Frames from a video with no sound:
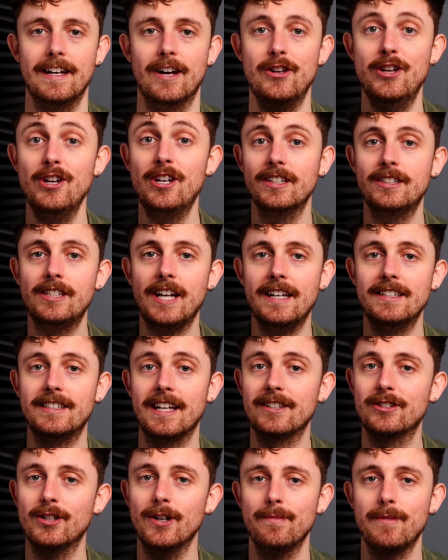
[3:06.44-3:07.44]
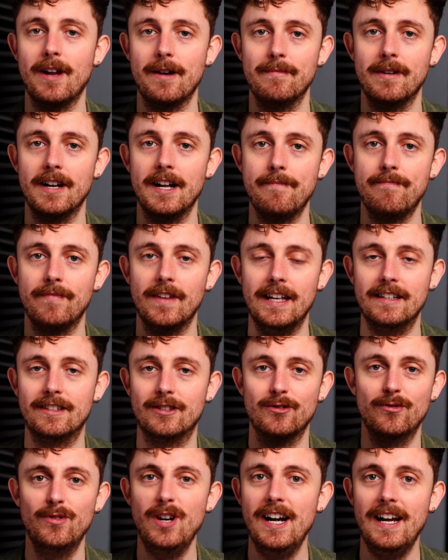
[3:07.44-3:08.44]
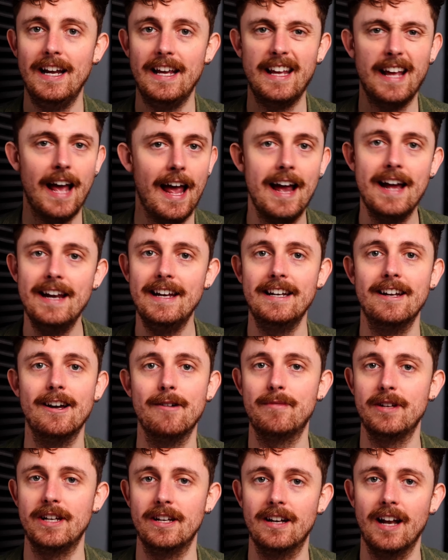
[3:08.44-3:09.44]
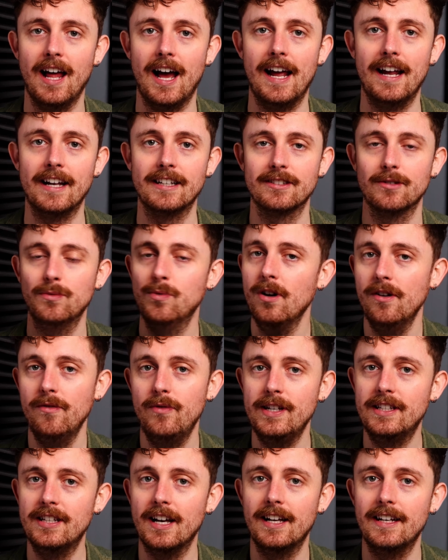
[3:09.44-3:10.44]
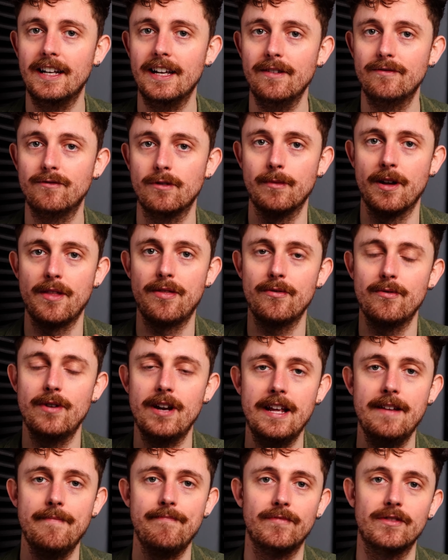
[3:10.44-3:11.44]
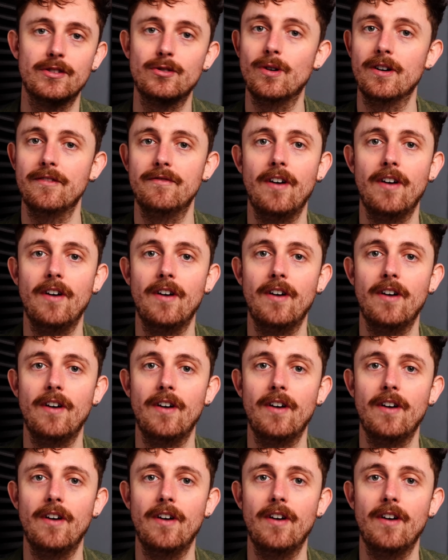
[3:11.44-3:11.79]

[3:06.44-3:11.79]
Now you could change that top number into really any number you like. So what if we turned it from a 3 to a